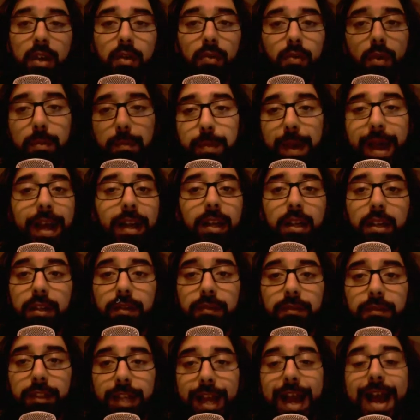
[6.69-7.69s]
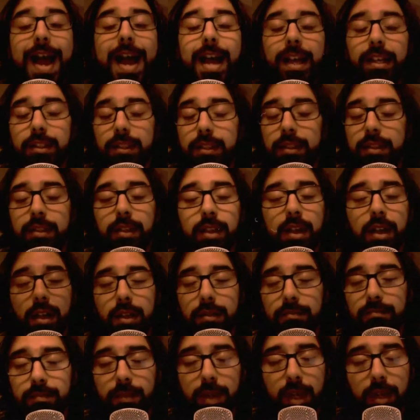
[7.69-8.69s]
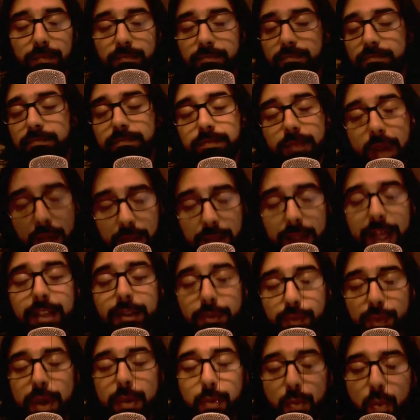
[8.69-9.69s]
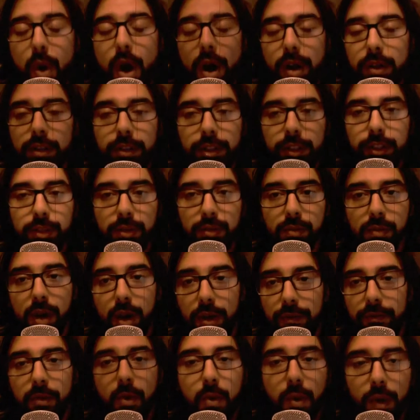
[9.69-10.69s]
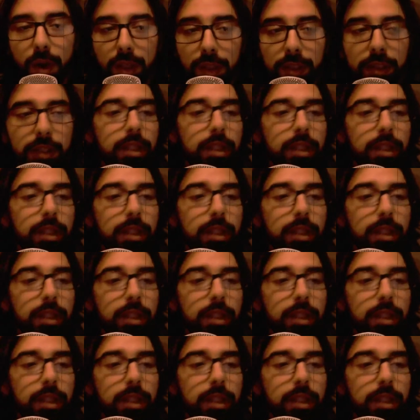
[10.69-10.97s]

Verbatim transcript: repetitive tasks un un unless we want to, of course.